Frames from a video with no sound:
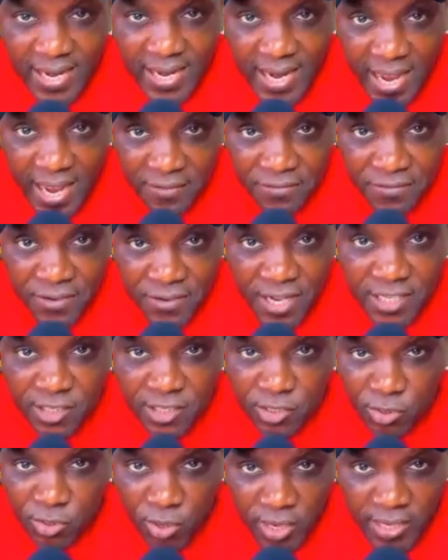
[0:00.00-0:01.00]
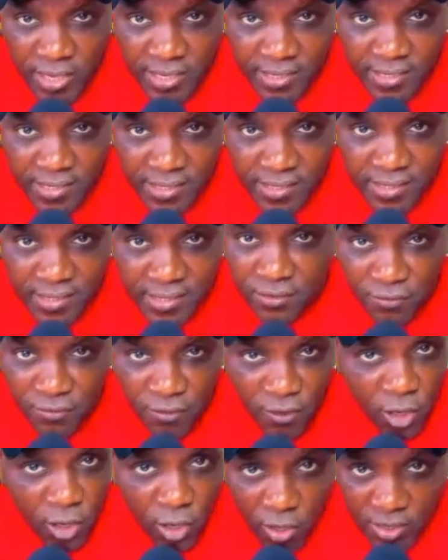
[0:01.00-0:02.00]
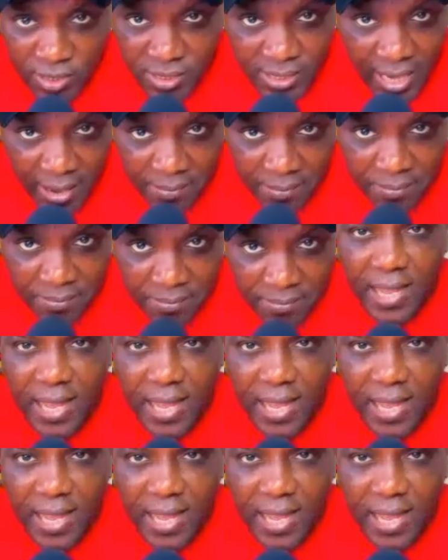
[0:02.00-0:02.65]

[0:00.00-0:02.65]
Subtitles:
leverage tokens for long term.